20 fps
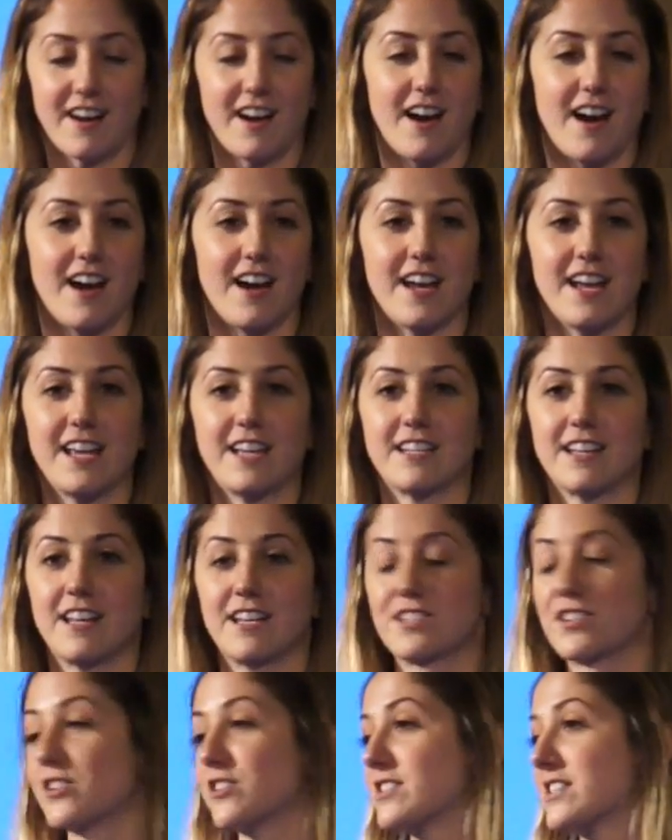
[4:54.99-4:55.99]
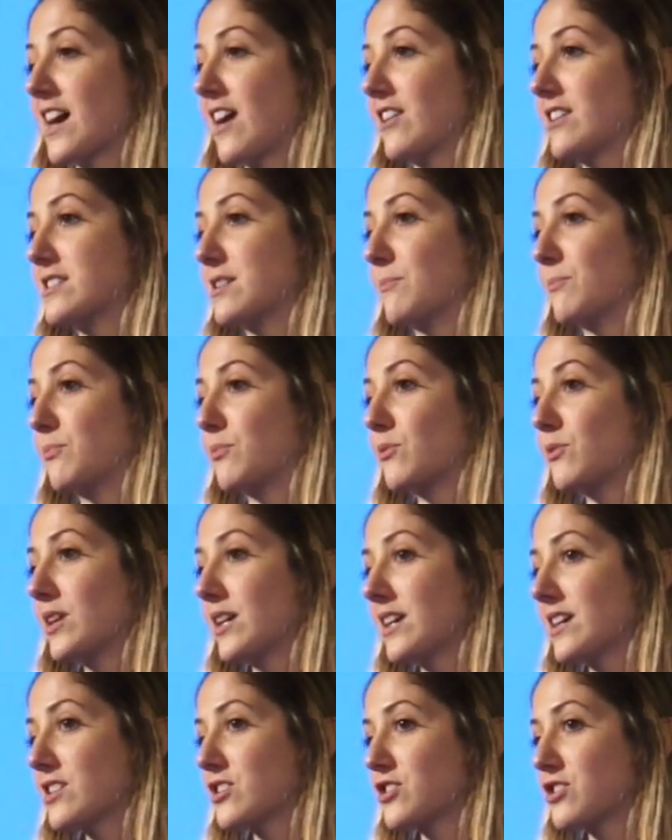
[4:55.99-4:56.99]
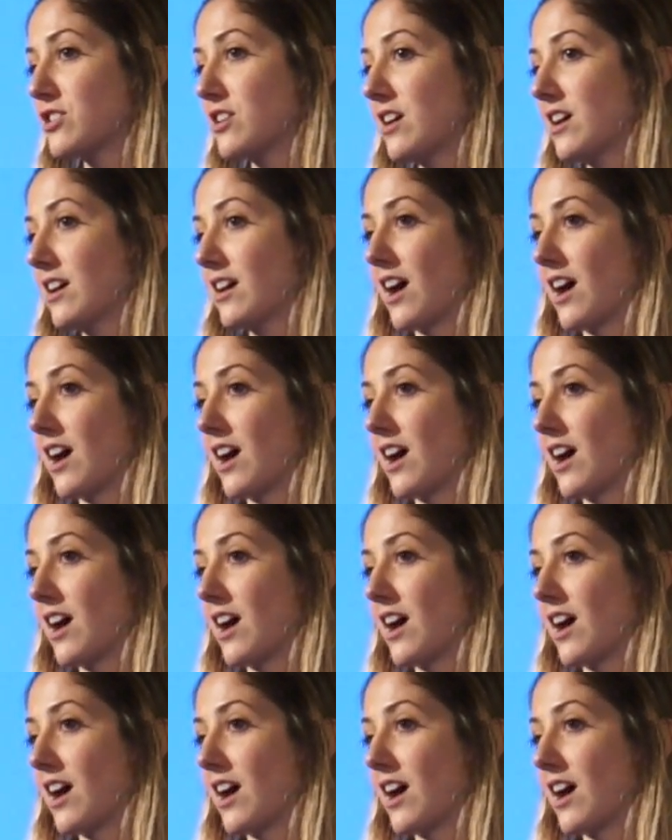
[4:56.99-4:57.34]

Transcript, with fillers: Uh, it, it turns out it's a British